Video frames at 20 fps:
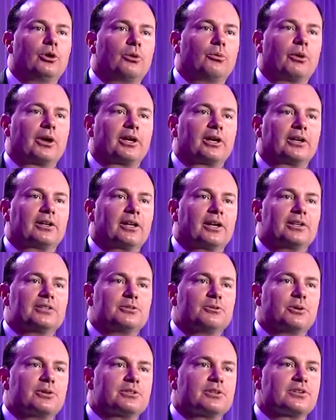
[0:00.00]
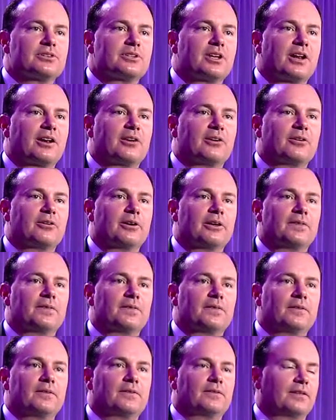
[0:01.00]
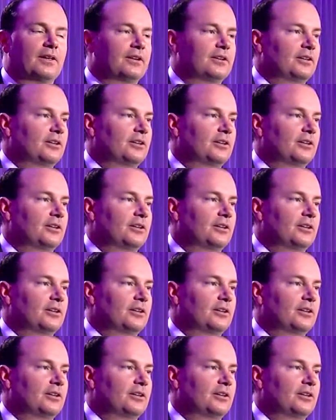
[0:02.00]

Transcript: recognize you as a senator, and then